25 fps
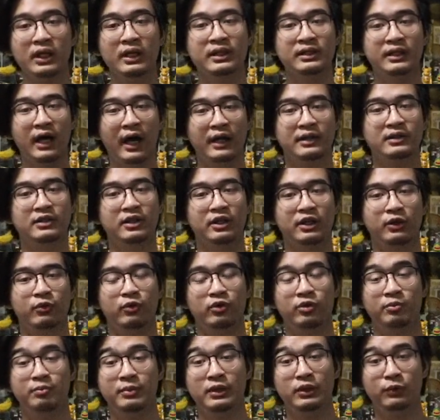That thing
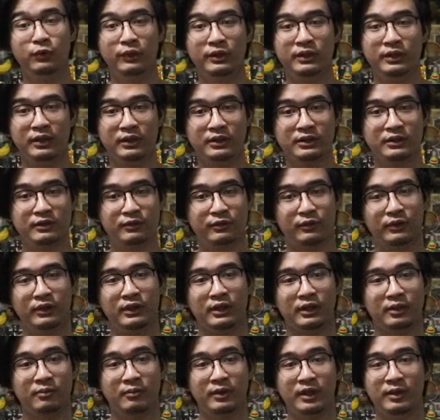will be with us for
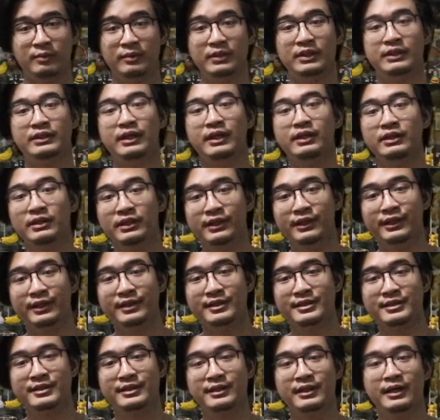like maybe 10
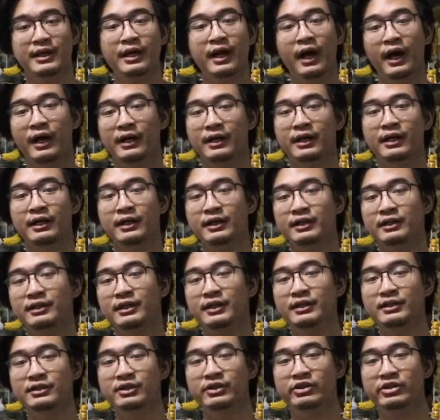years. And then in
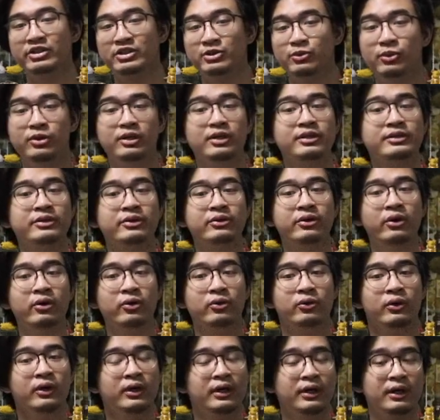10 years, where does it
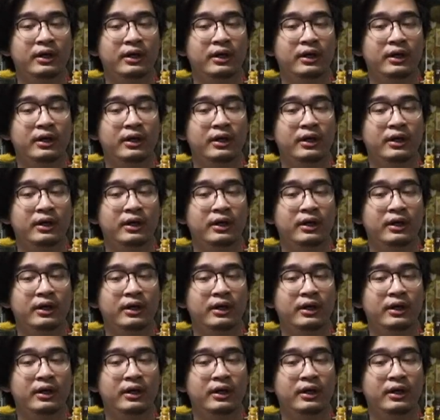go?